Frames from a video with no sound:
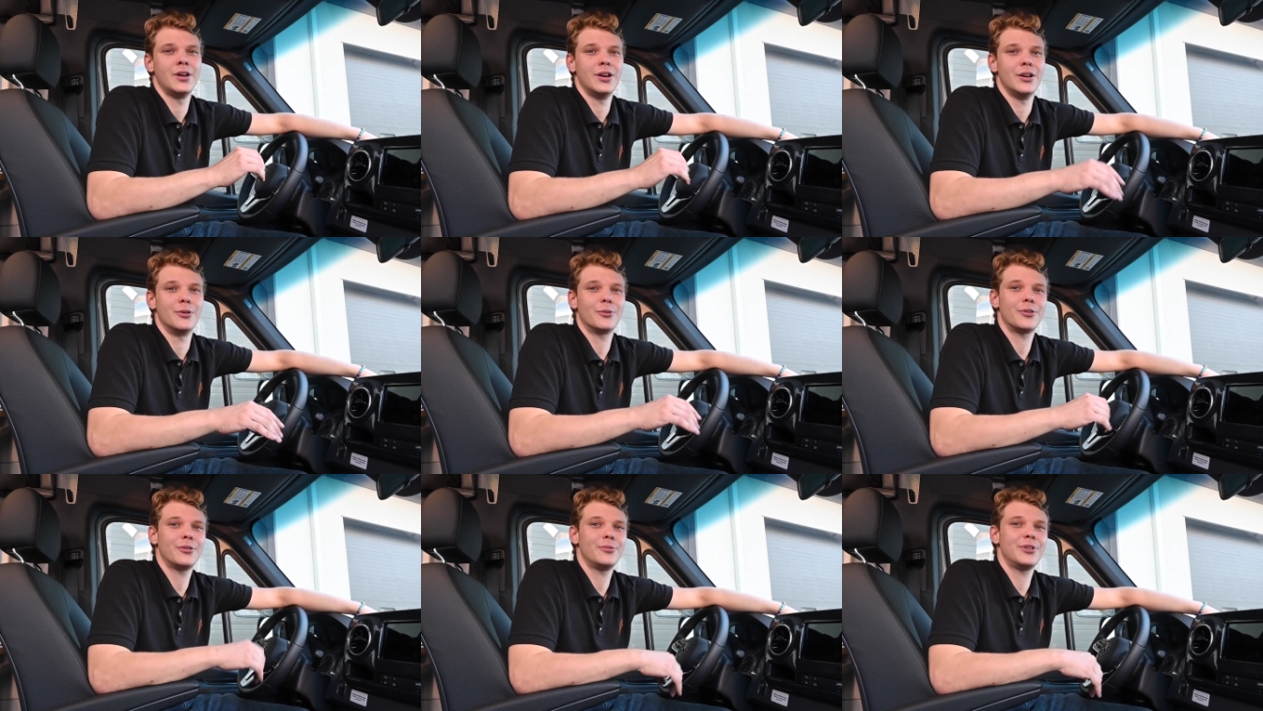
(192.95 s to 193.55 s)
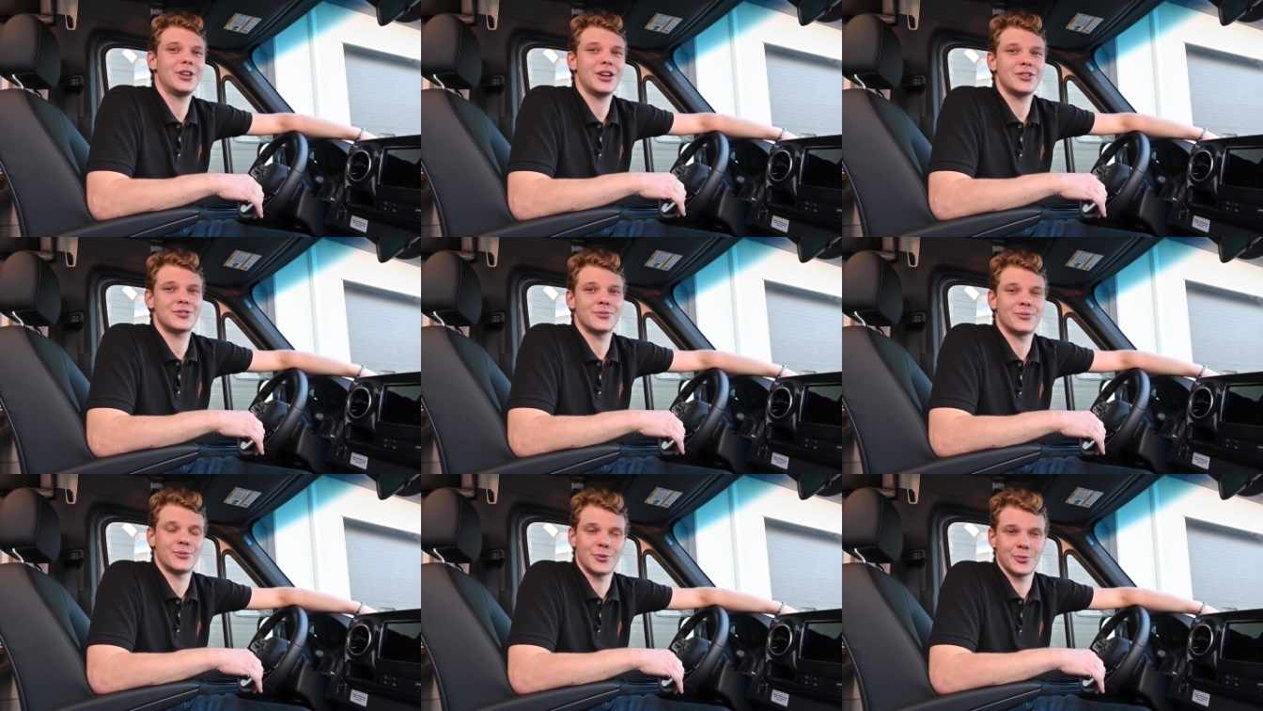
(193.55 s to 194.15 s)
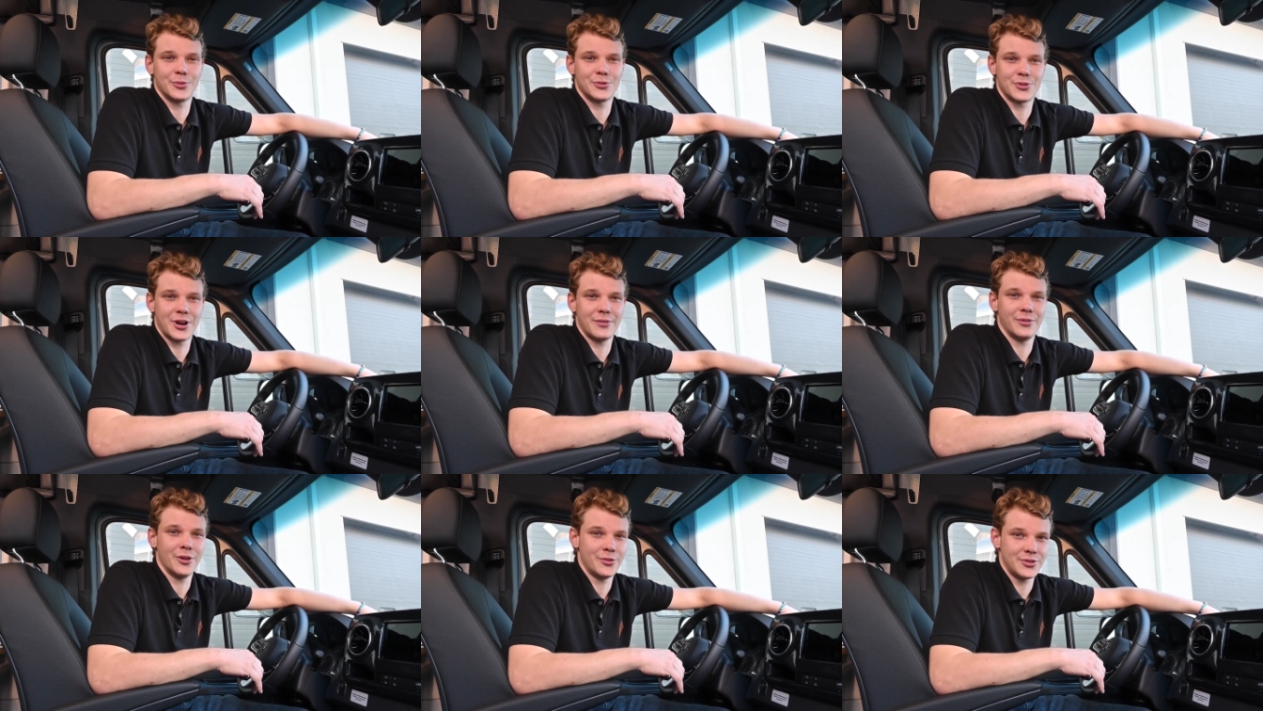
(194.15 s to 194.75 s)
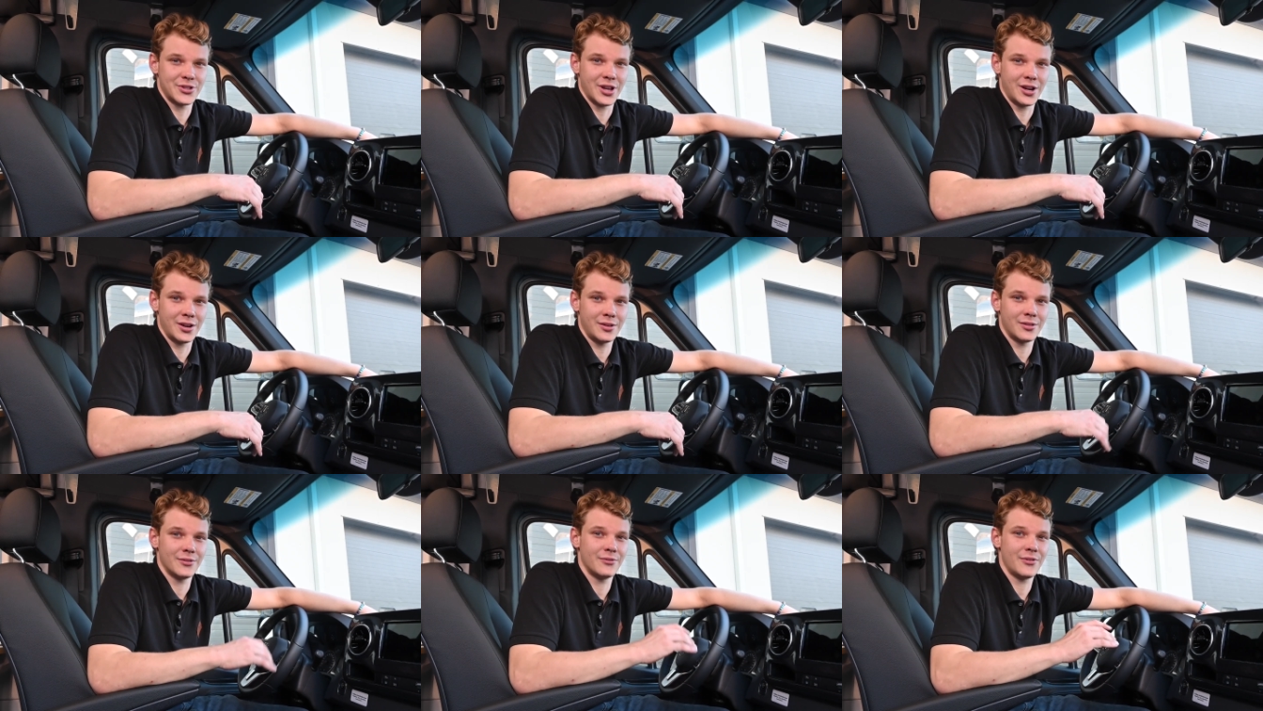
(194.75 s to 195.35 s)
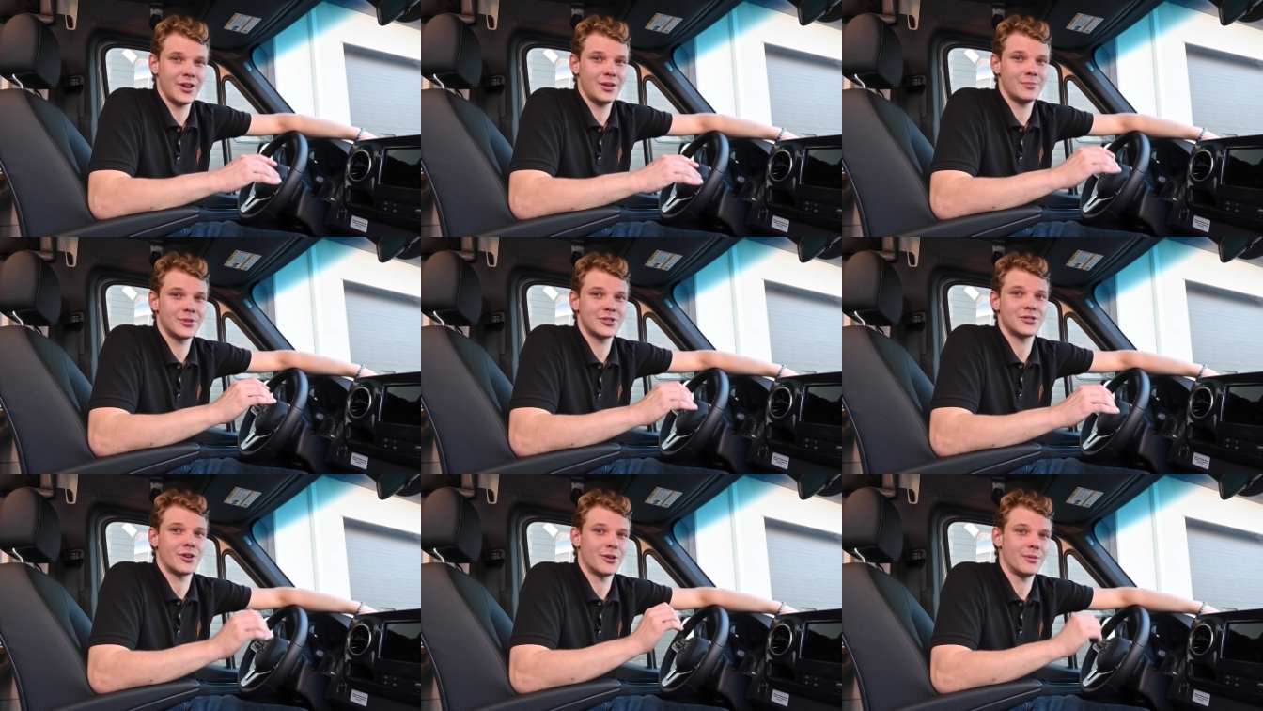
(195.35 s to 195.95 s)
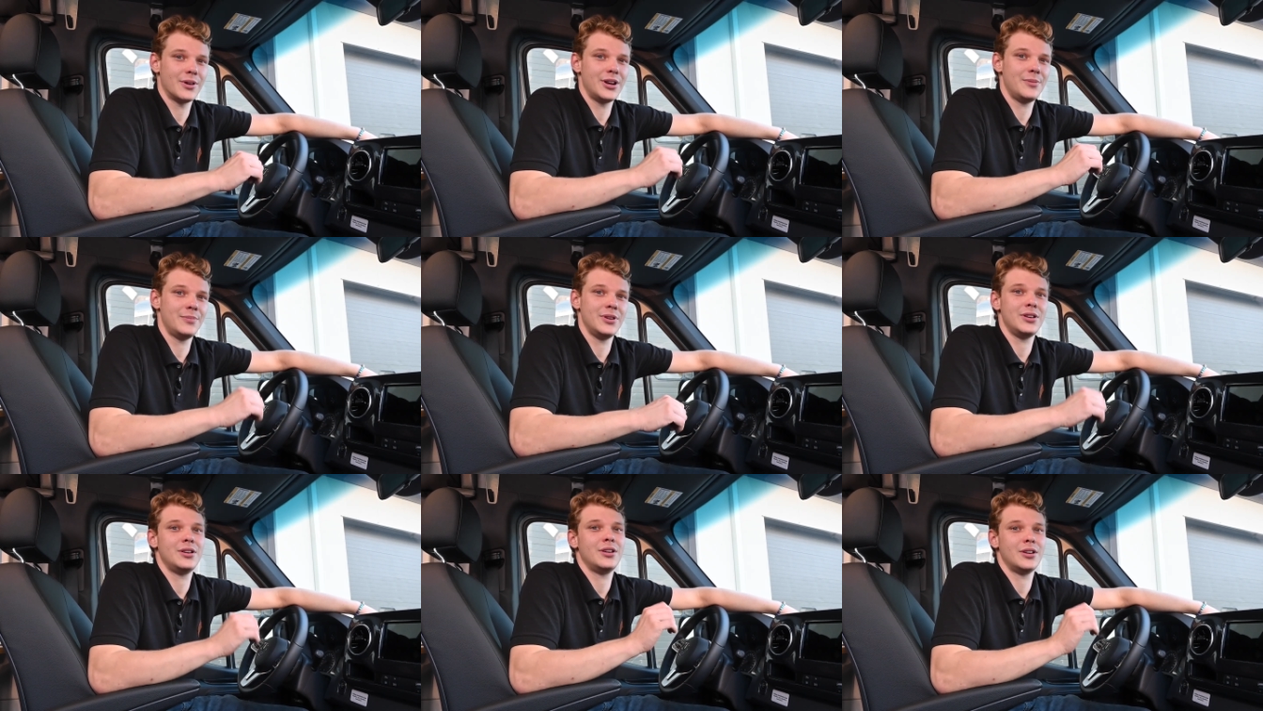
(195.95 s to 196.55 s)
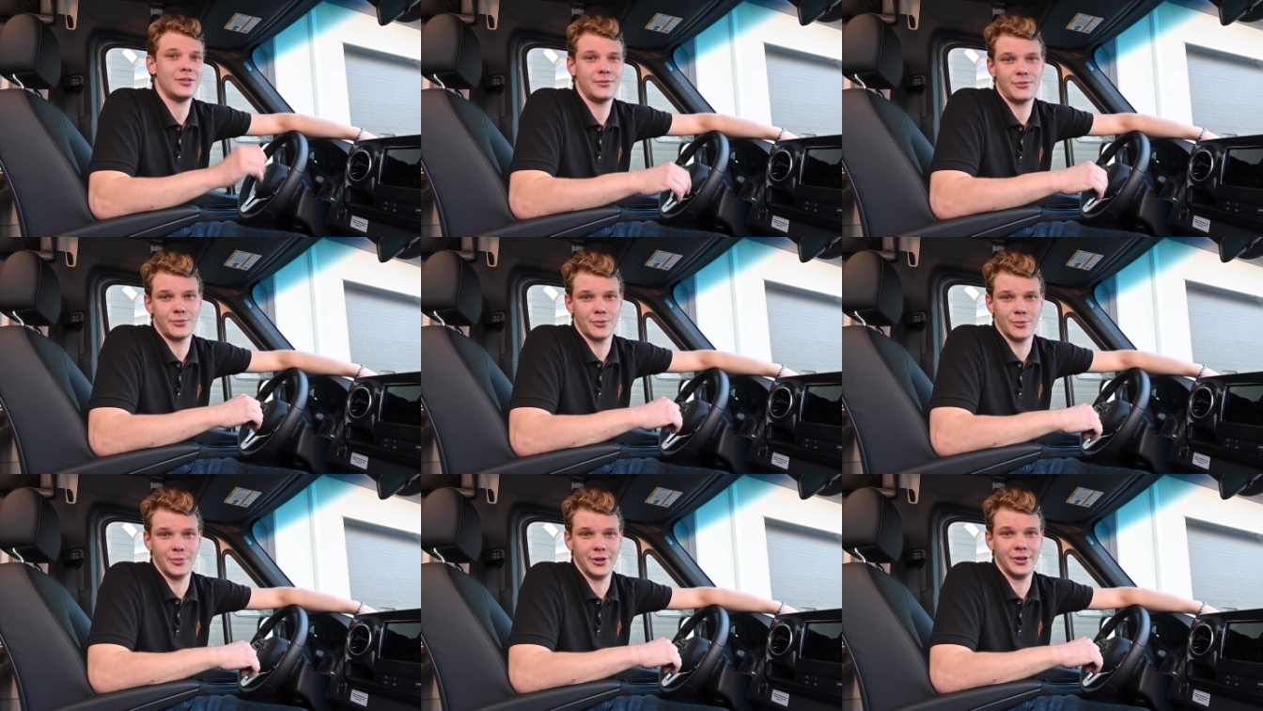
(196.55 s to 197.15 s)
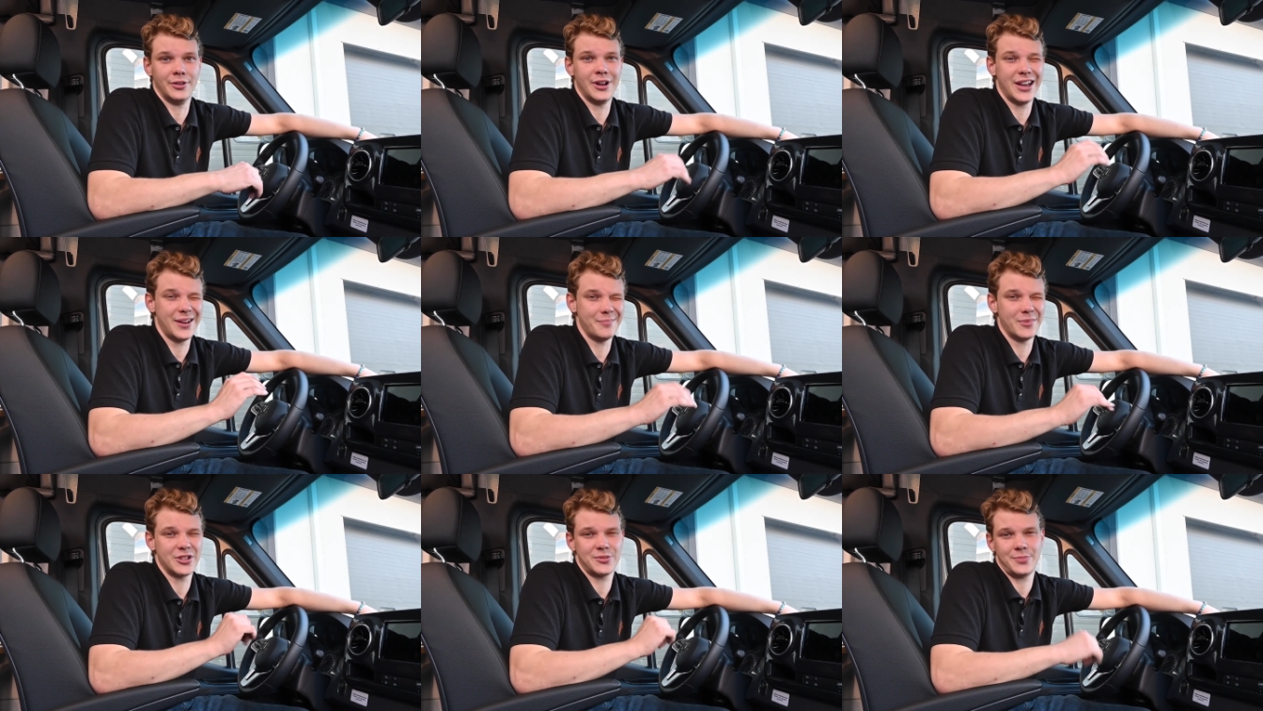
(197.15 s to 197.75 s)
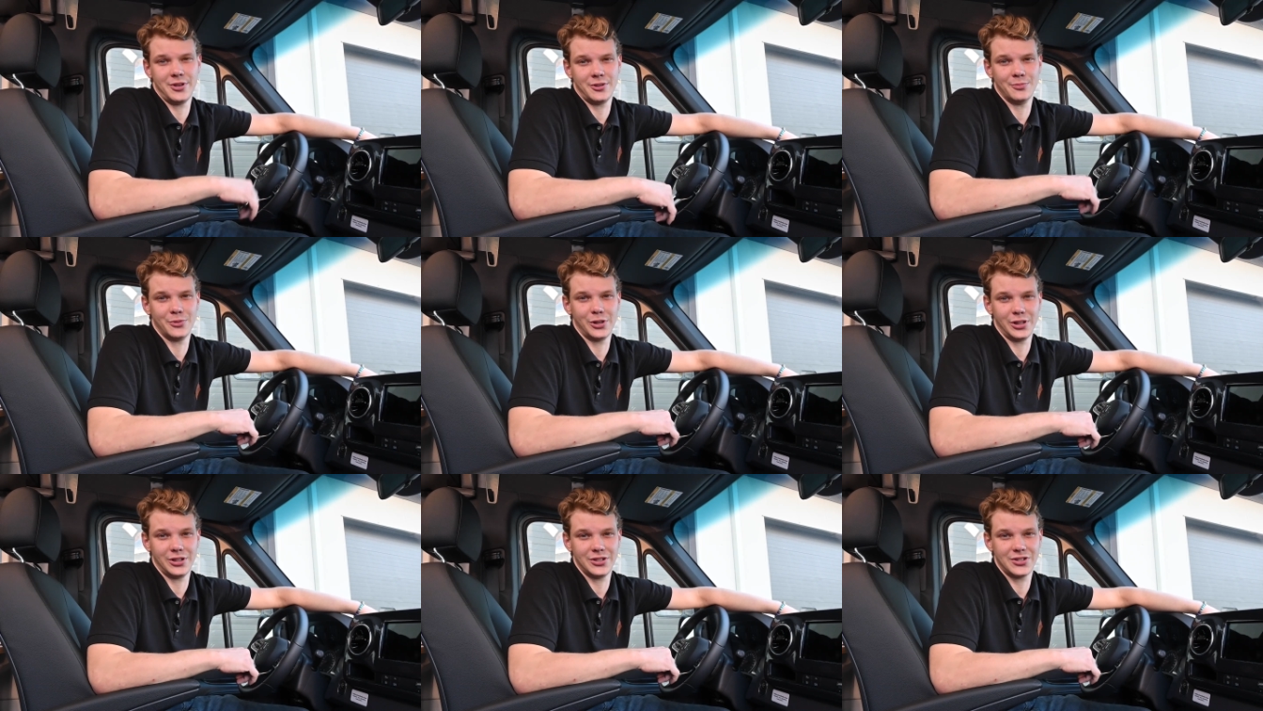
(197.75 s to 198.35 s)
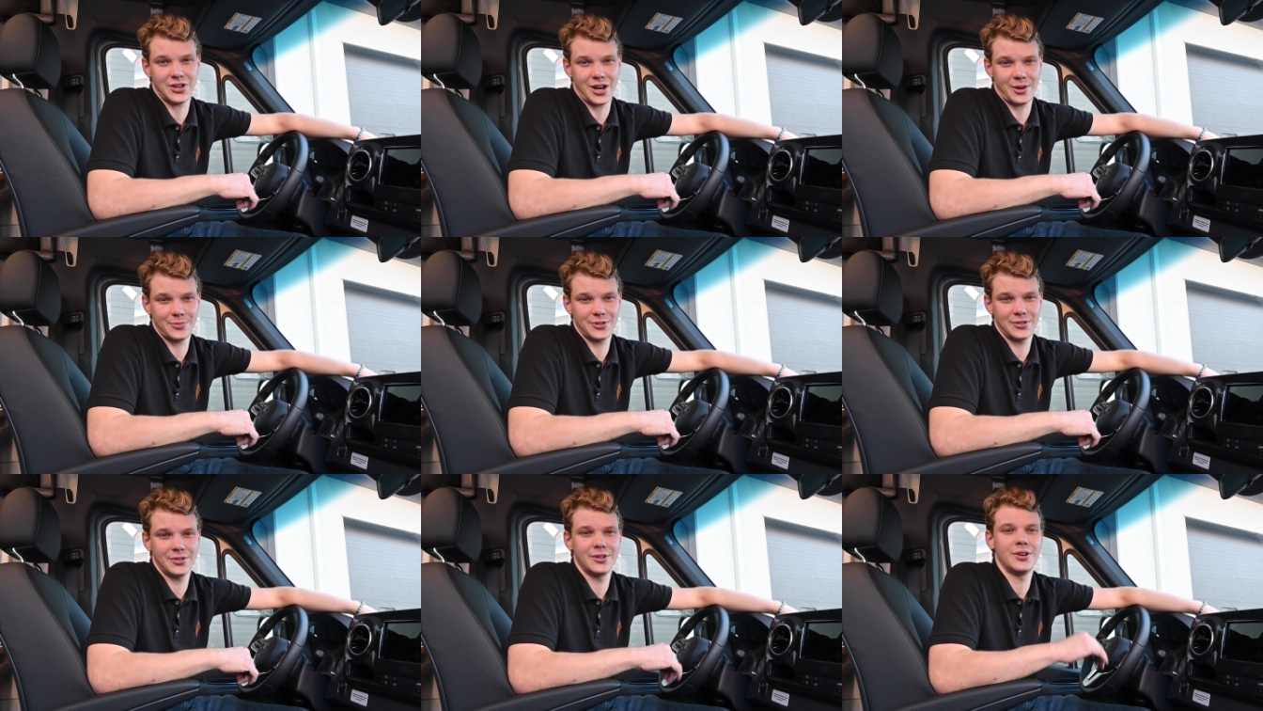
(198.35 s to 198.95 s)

In order to engage the four-wheel drive low setting, the van must already be in four-wheel and must be completely stopped.